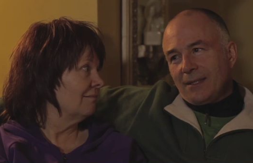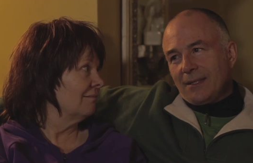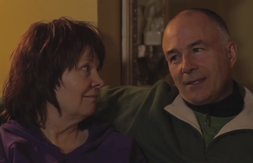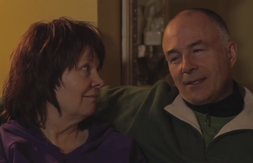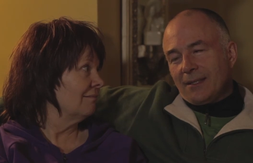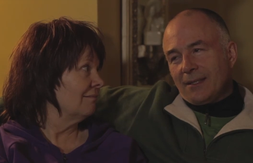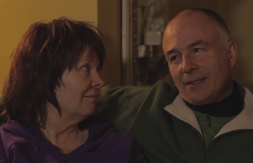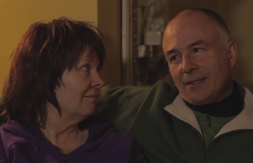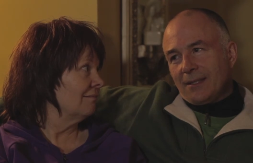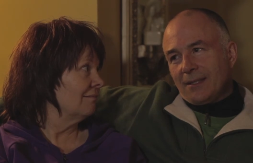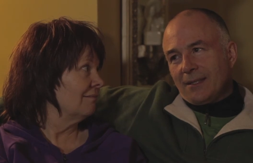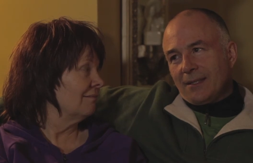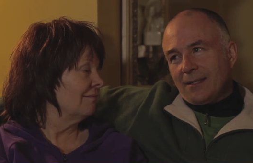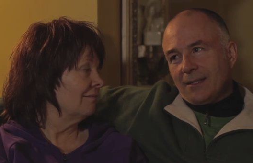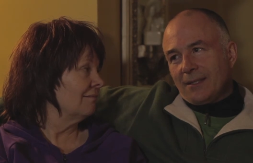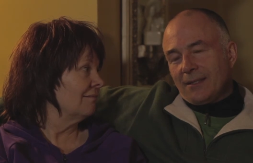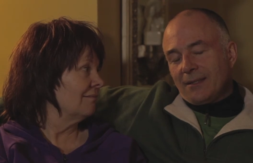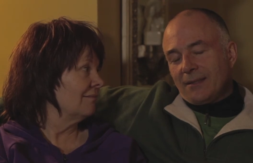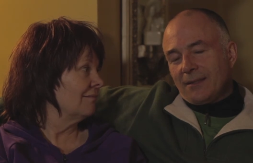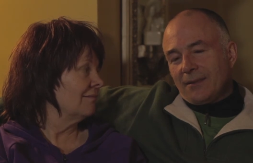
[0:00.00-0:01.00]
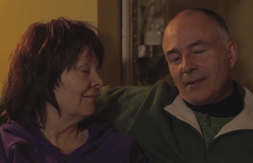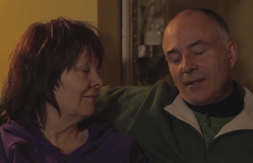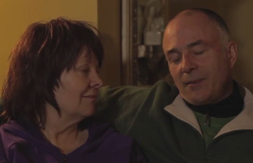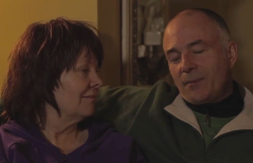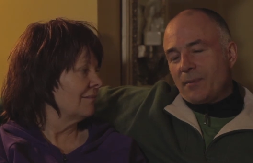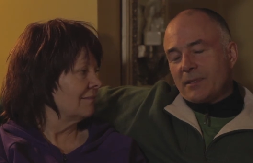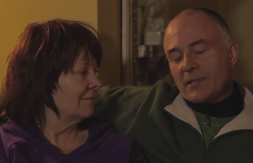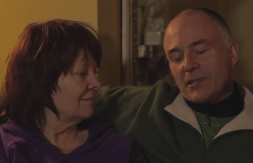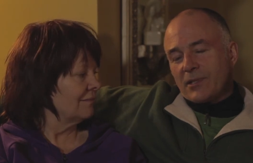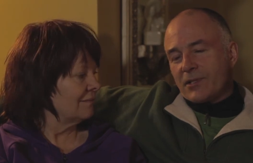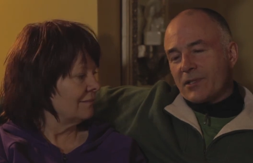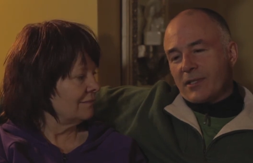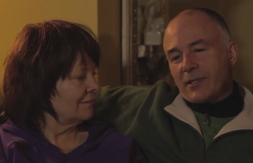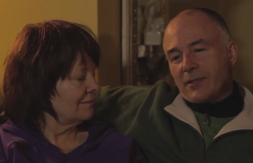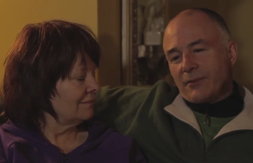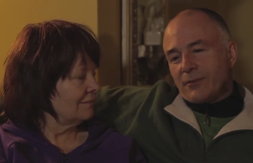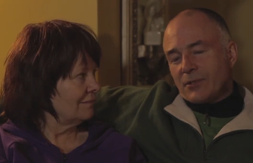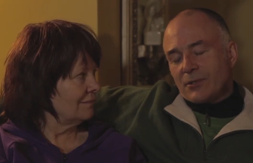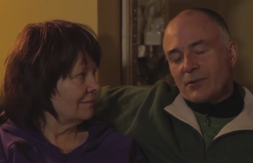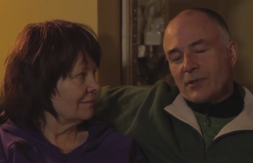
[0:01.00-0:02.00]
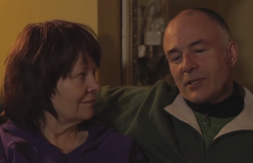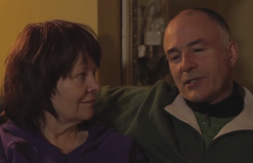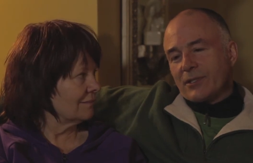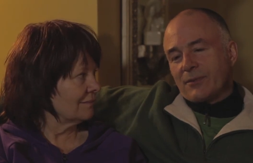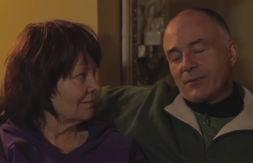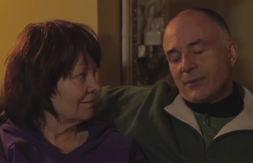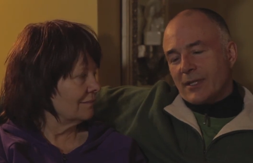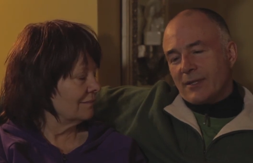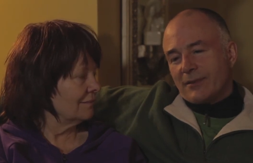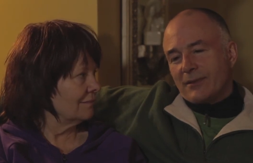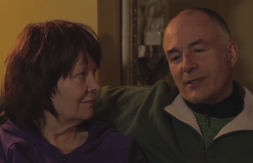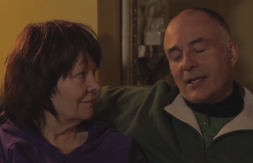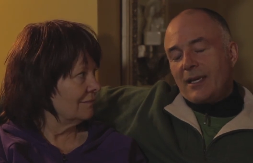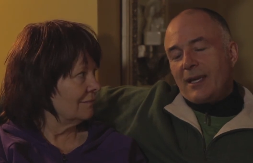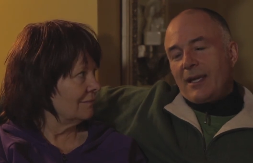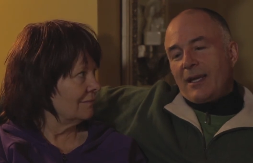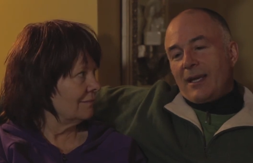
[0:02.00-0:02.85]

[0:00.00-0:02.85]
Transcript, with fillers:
Speaker 1: uh, imposition of restriction, whatever.